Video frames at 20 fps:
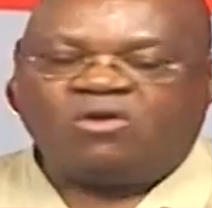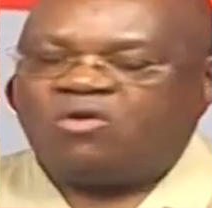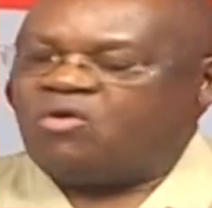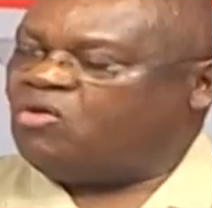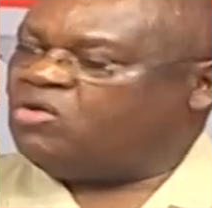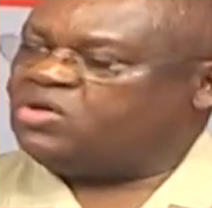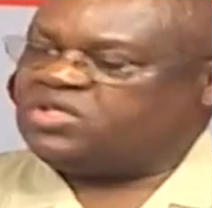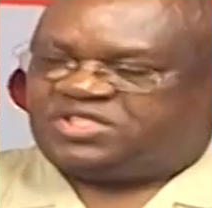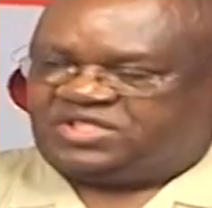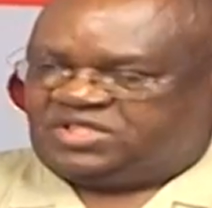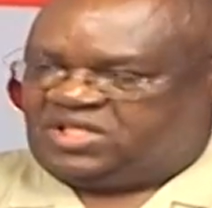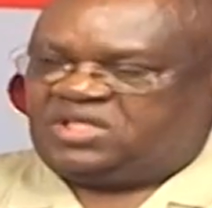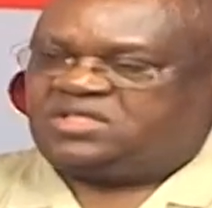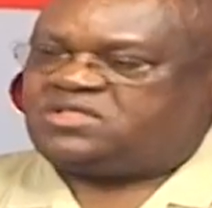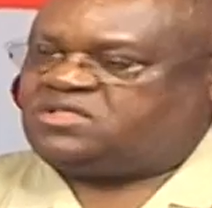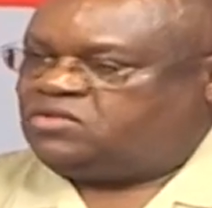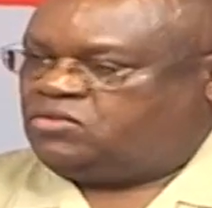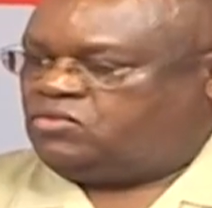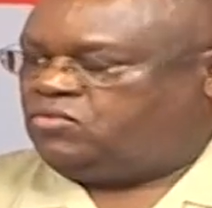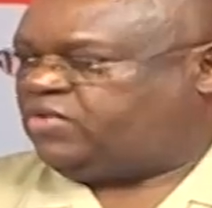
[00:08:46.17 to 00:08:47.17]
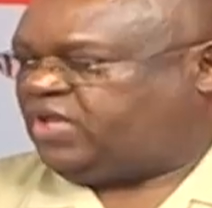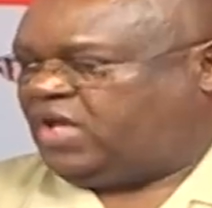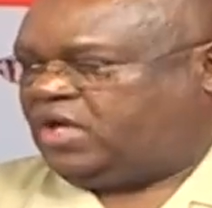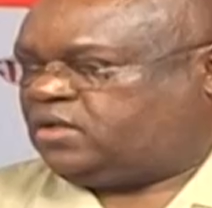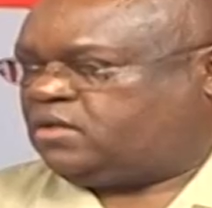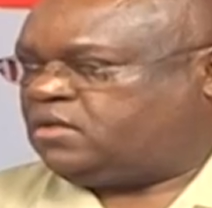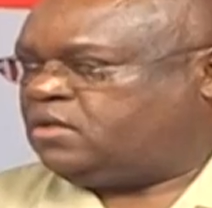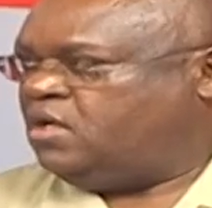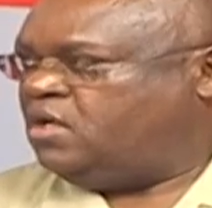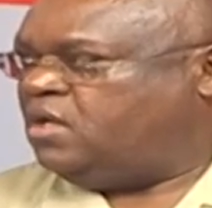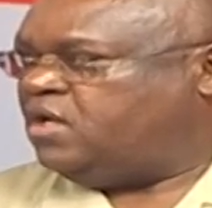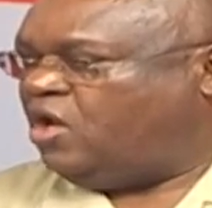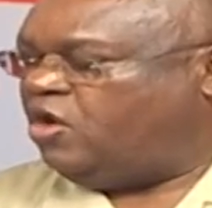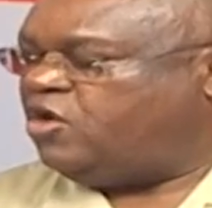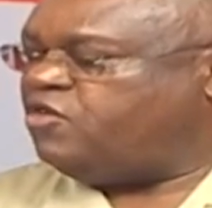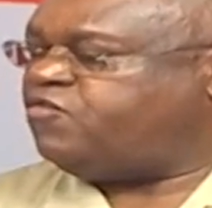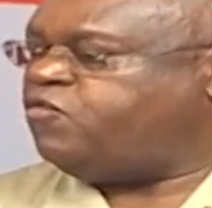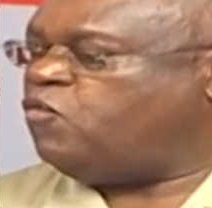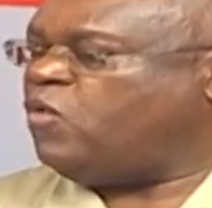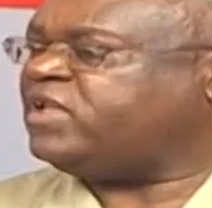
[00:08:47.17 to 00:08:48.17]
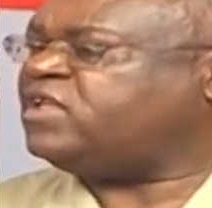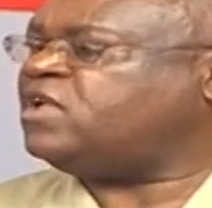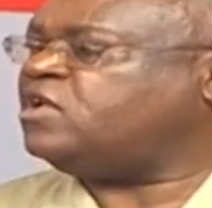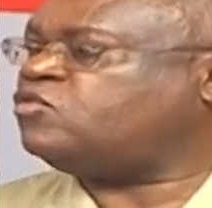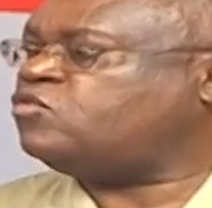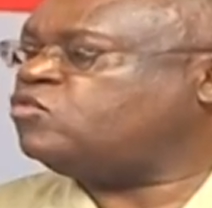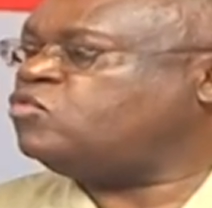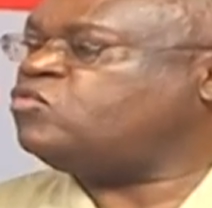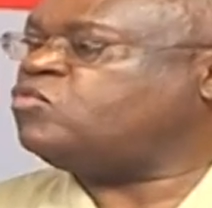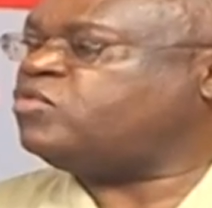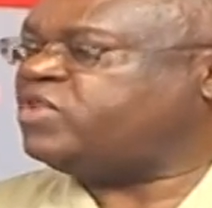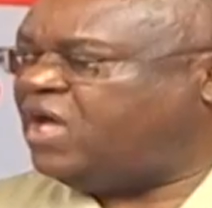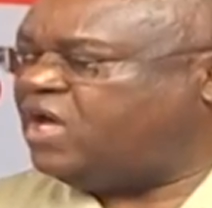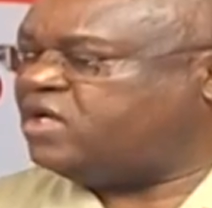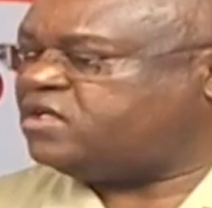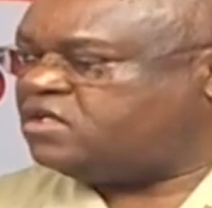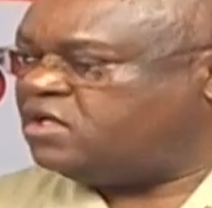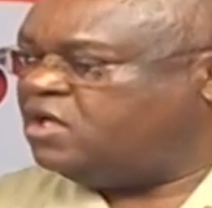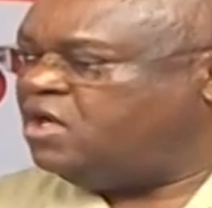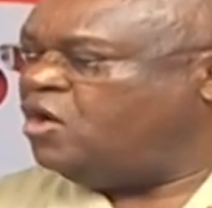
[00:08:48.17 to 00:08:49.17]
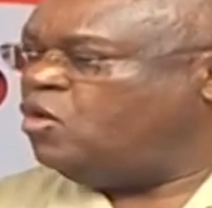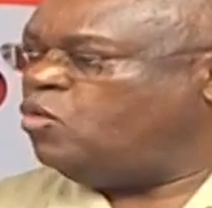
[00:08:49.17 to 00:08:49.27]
All states do that. Now, if we wanted to do that,